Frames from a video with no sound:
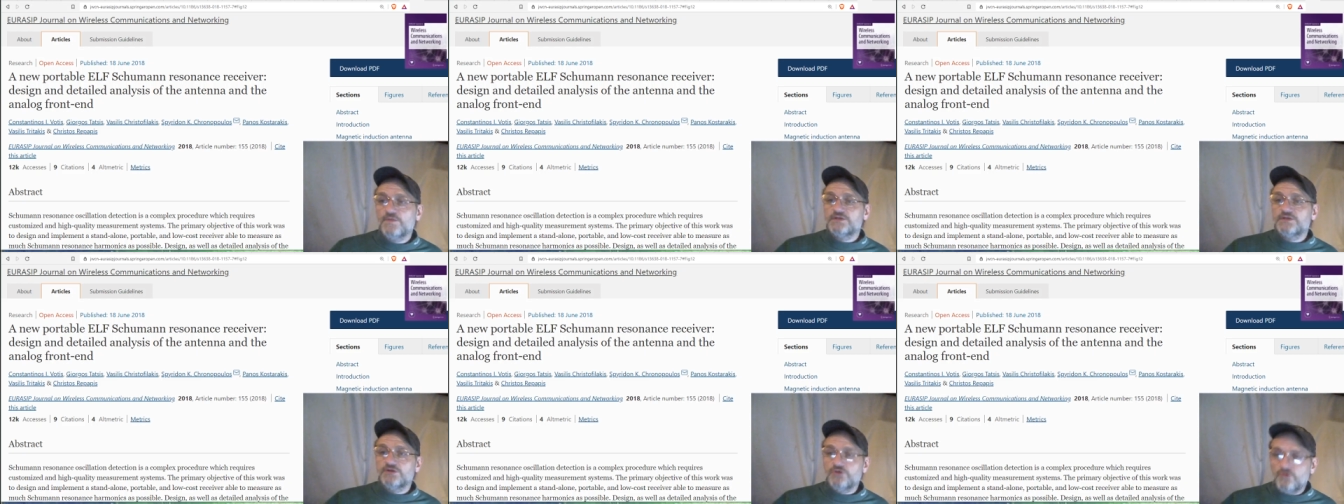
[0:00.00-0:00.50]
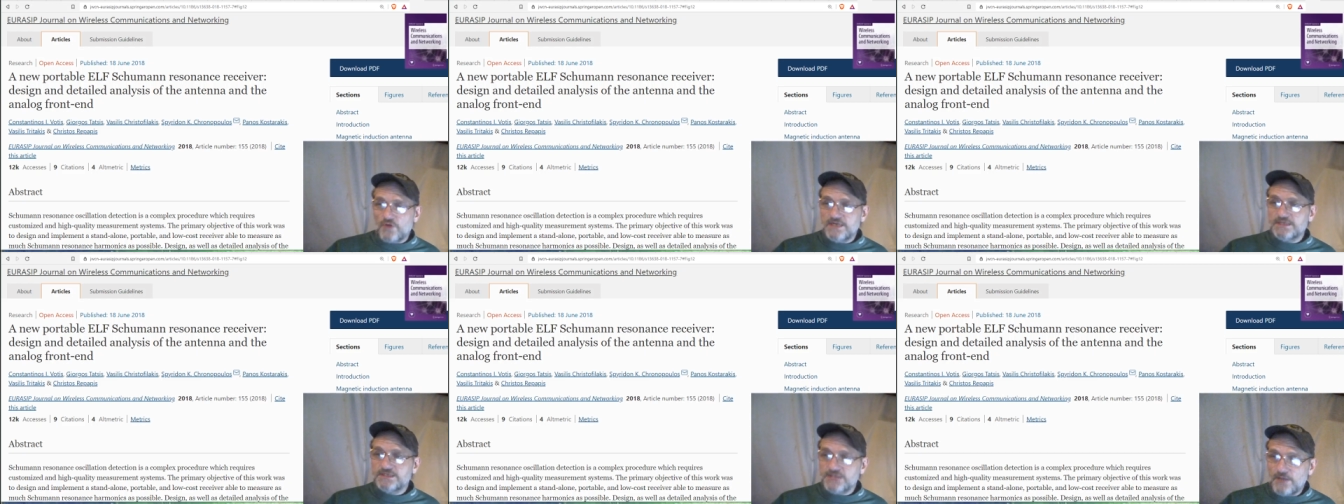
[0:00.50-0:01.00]
is a great
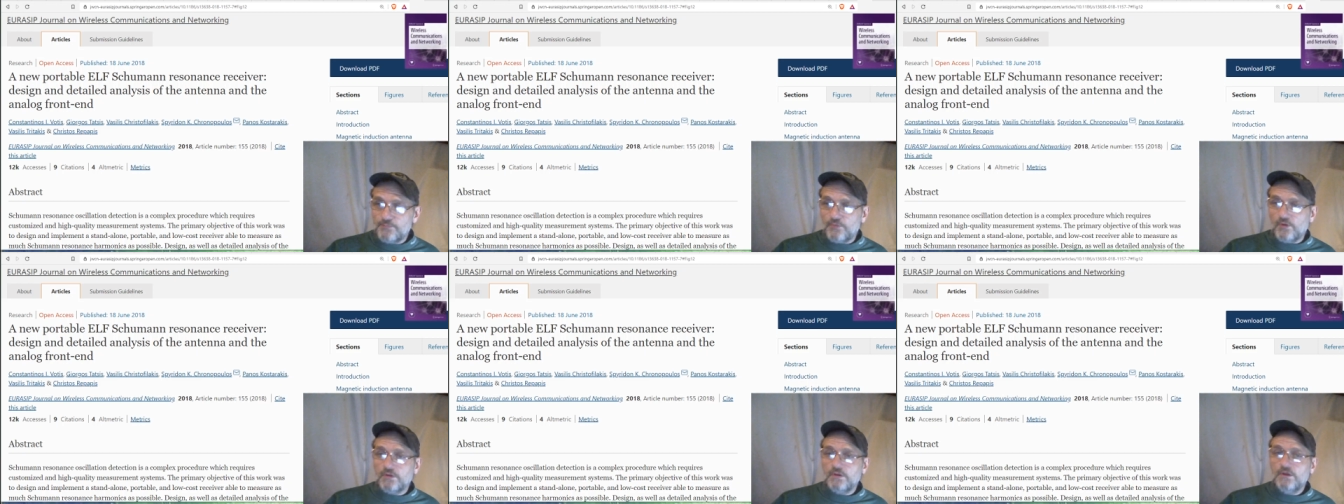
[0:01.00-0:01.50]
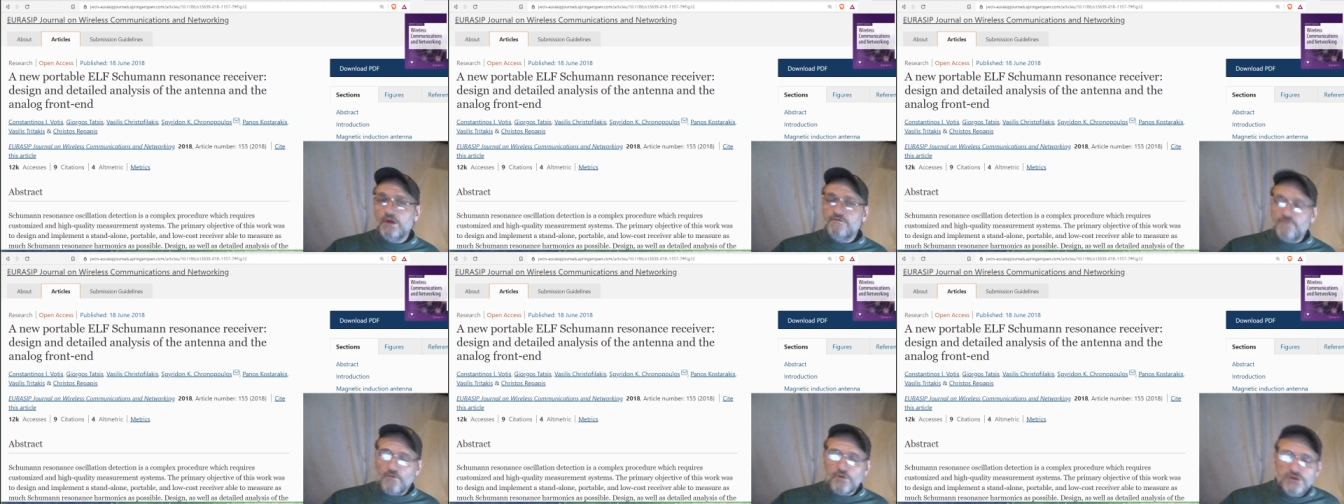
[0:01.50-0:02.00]
example
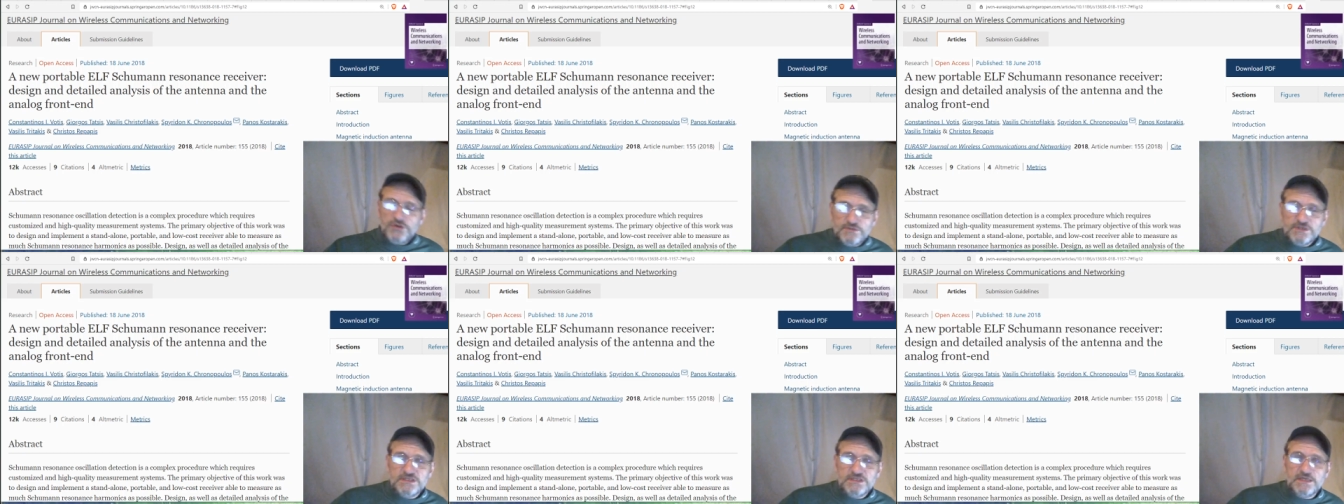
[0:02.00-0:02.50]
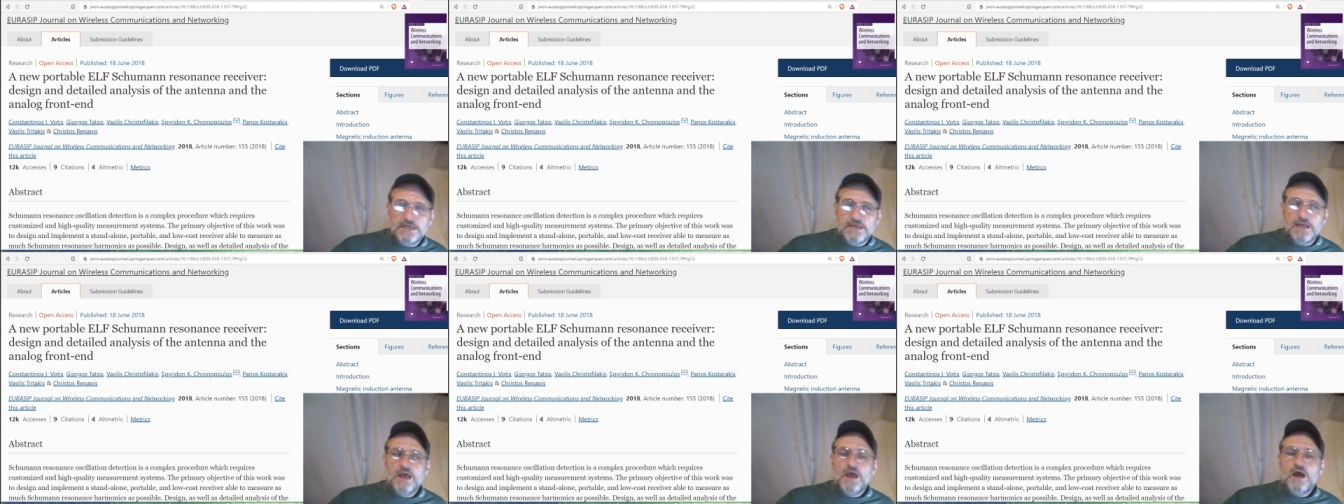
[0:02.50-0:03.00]
for you to
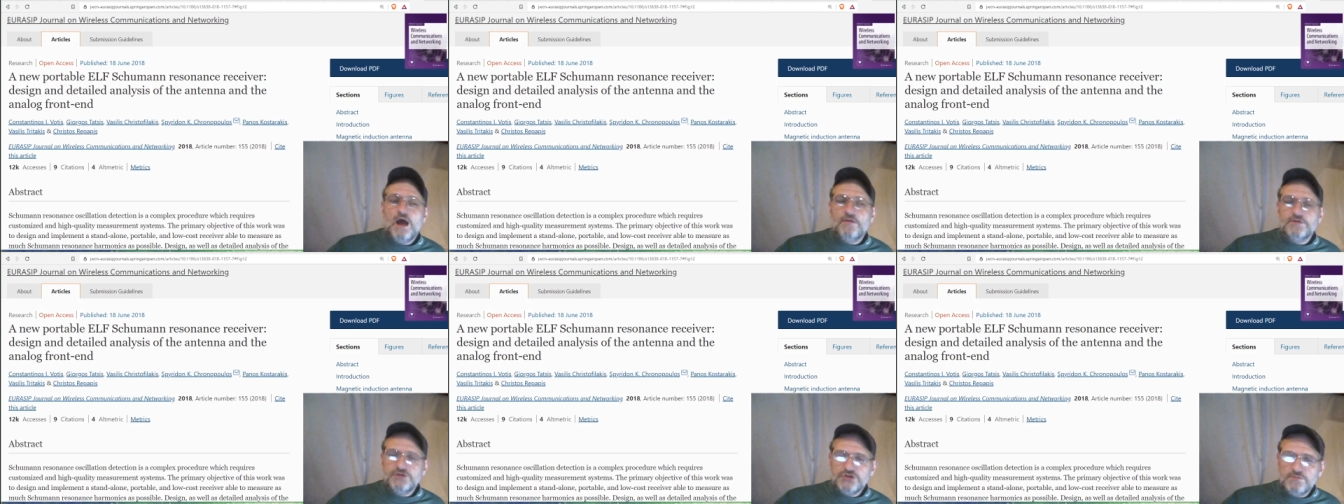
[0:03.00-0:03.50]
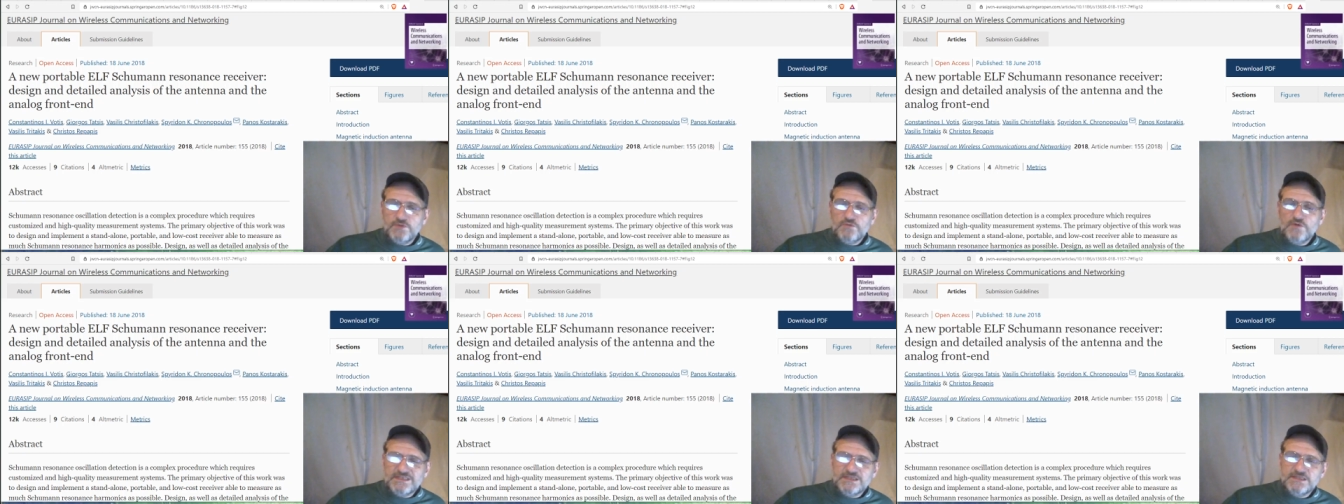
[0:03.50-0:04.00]
see how the Schumann
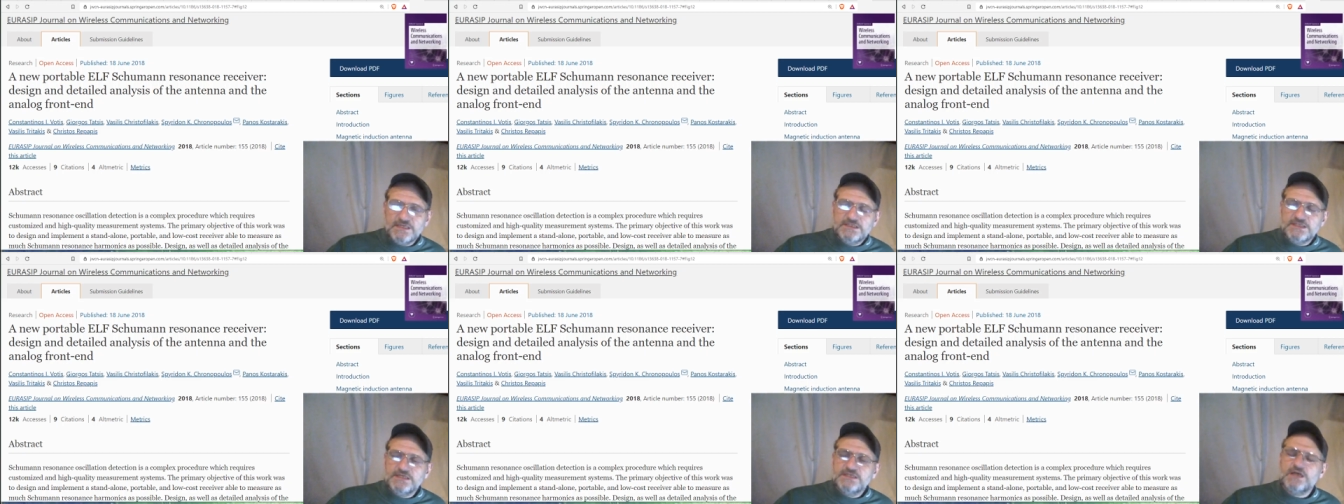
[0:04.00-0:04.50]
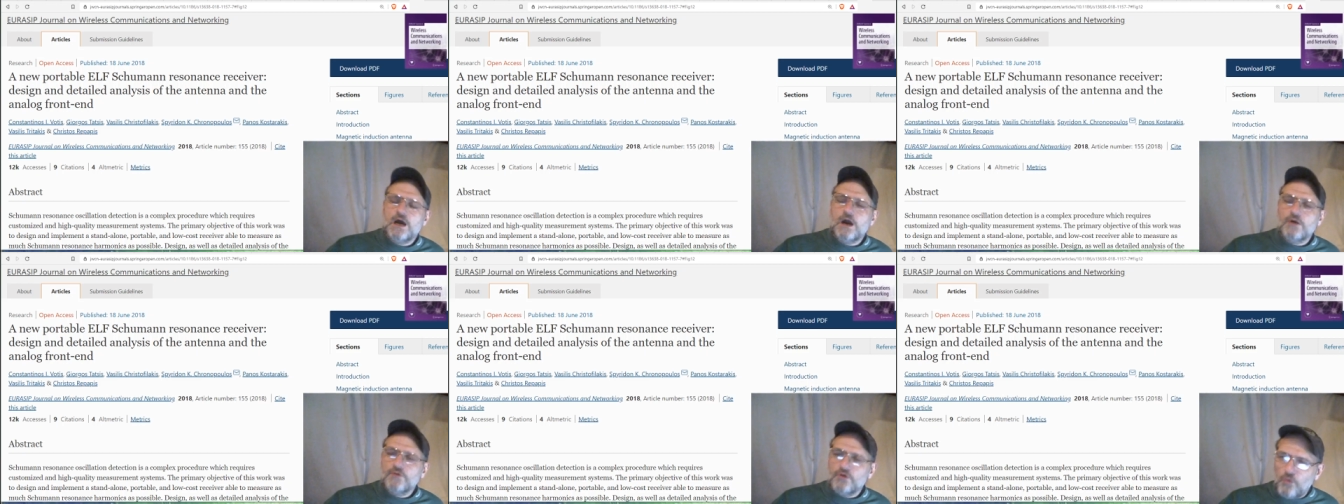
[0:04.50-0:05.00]
resonances
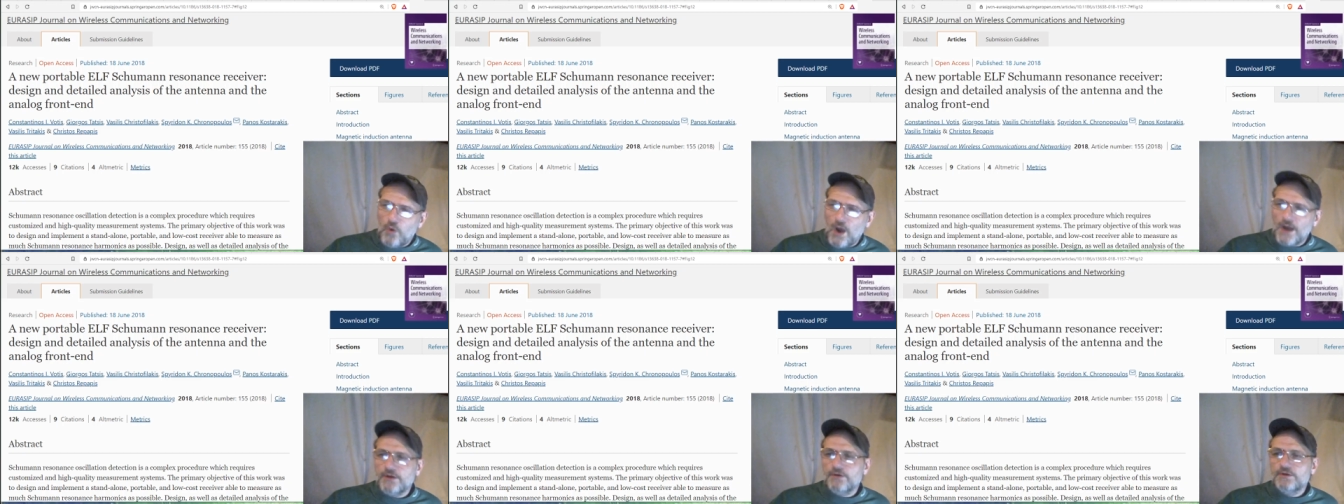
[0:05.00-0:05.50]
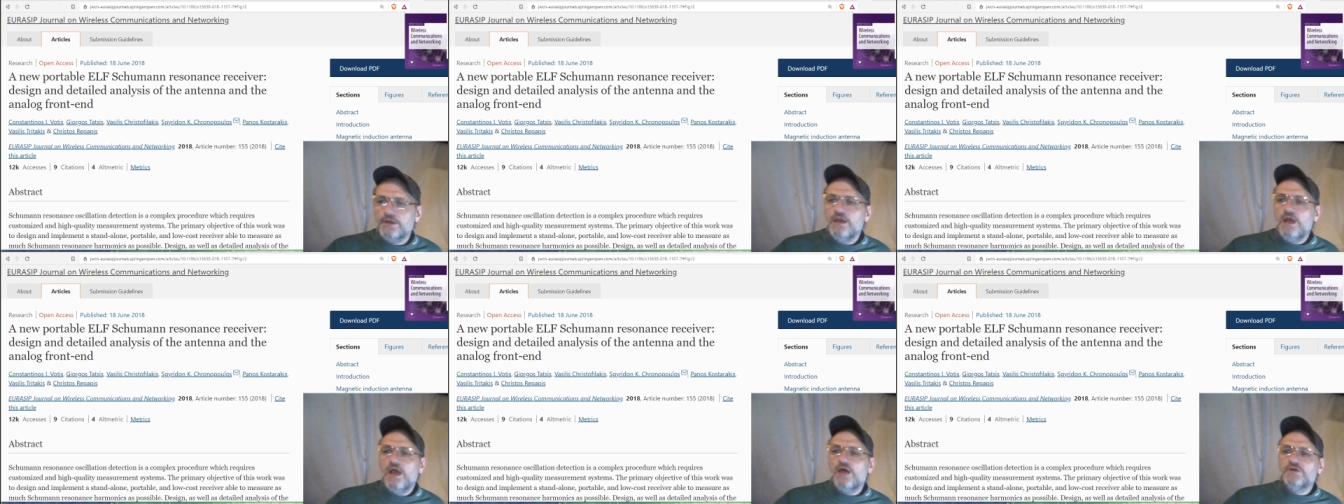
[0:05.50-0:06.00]
are required
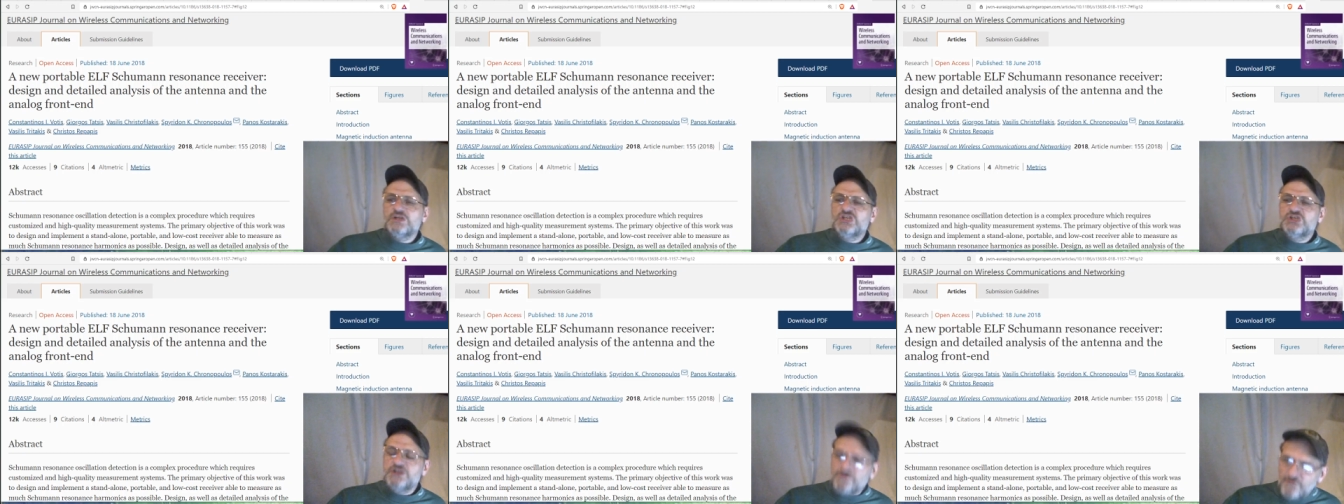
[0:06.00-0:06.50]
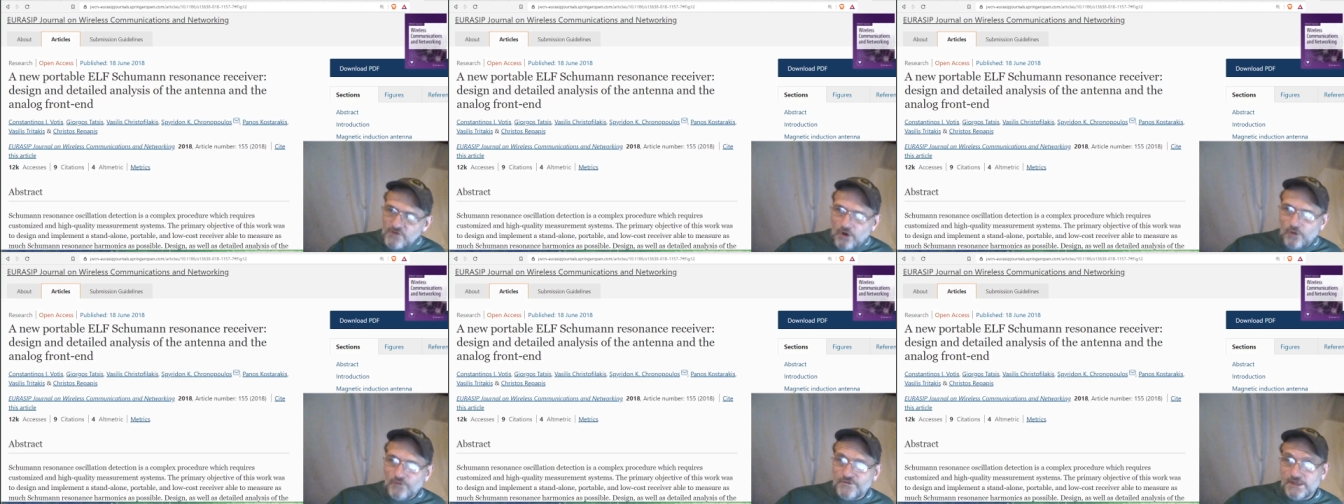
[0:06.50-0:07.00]
and the
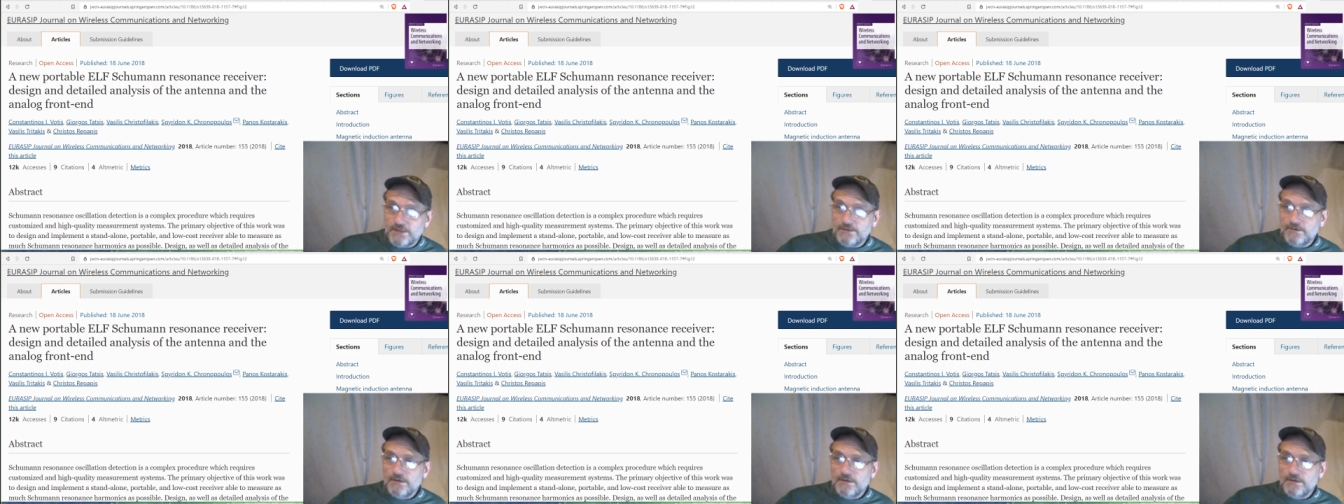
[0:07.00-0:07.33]
difficulty,